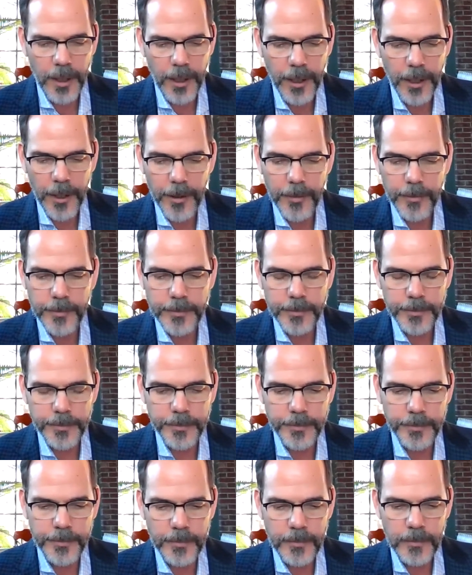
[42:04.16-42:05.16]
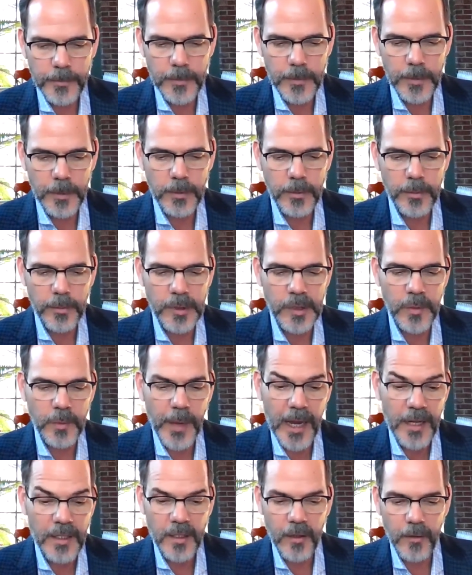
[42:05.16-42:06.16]
um,
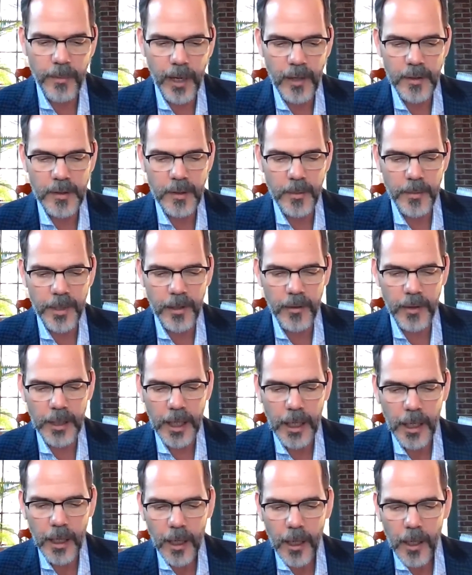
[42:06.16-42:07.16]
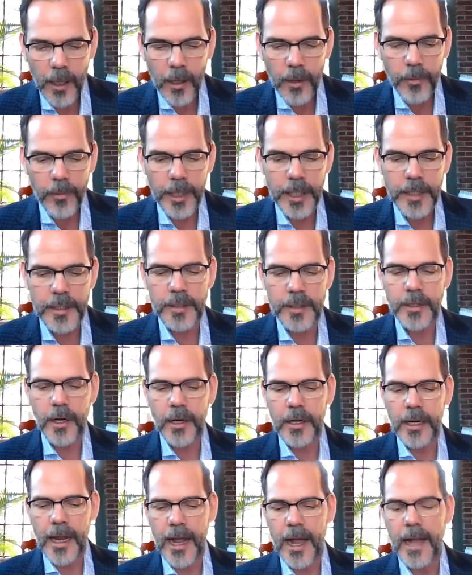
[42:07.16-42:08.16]
space of possibility. Regions
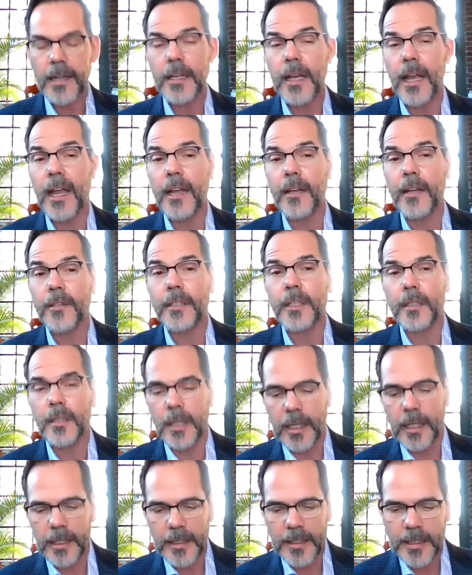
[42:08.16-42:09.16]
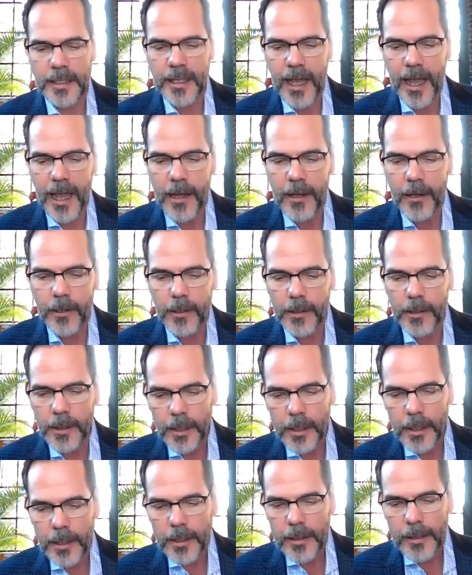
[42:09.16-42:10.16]
aren't anchored in any
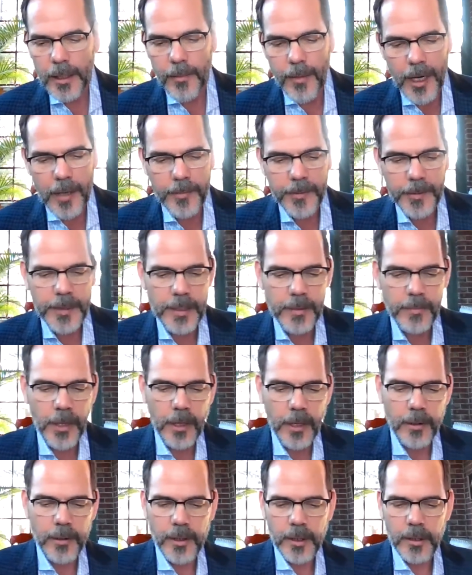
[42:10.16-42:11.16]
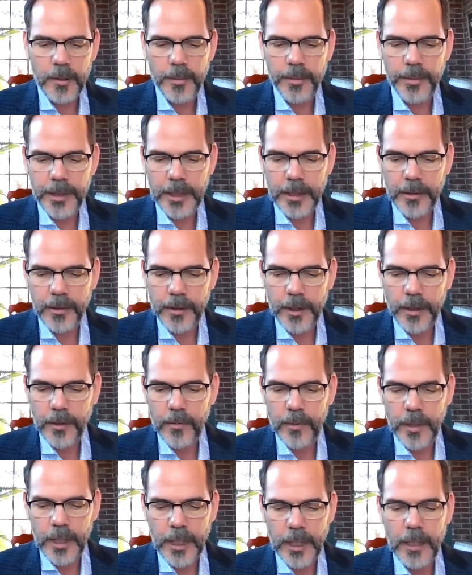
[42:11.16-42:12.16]
scale. They might be smaller than a political
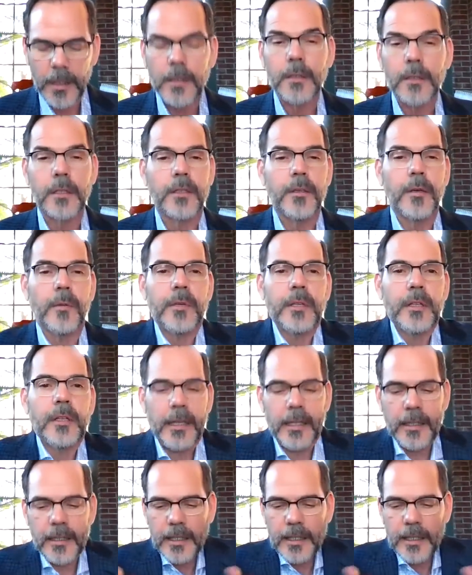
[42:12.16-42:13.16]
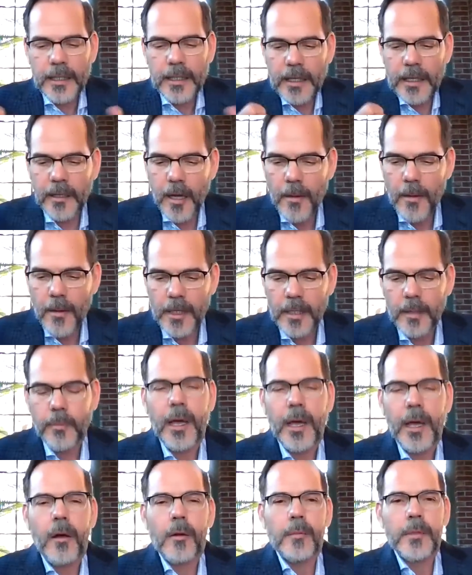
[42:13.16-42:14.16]
unit. It could be like an economic
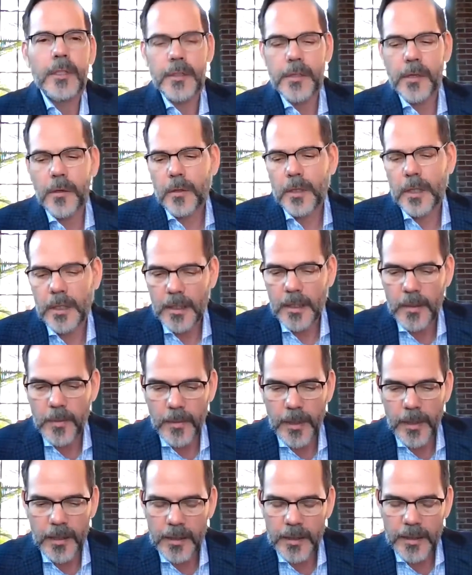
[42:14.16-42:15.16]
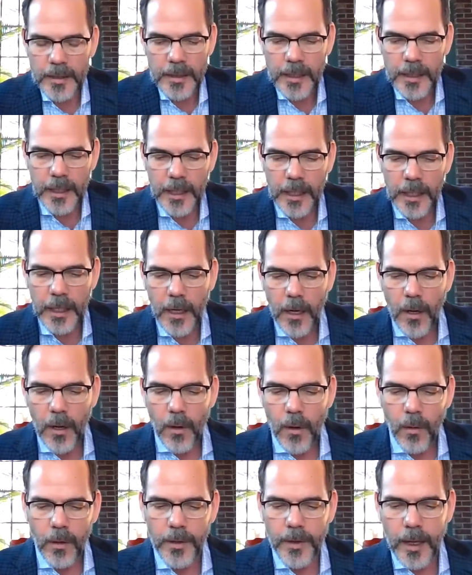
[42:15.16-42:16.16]
empowerment zone in a, in a city,
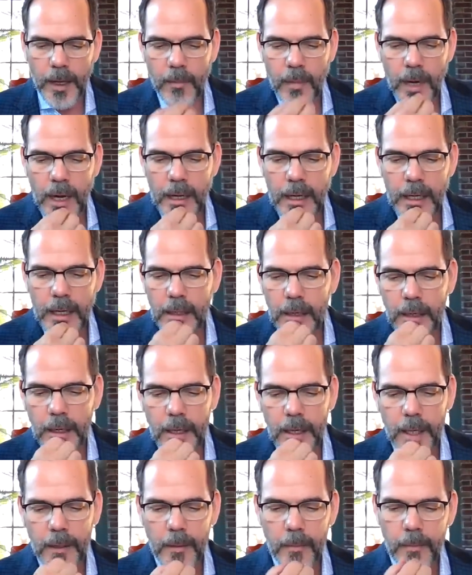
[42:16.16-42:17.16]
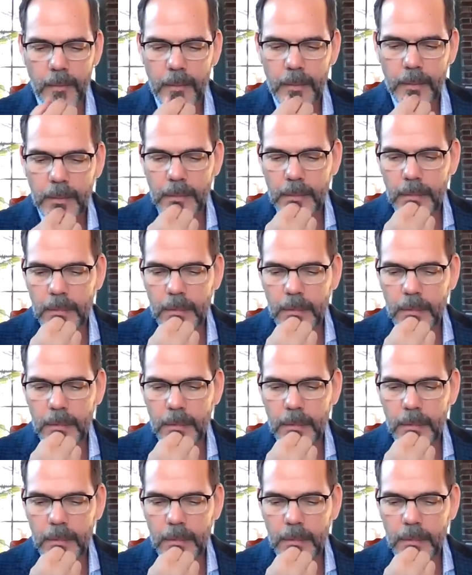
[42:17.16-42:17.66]
or they might um,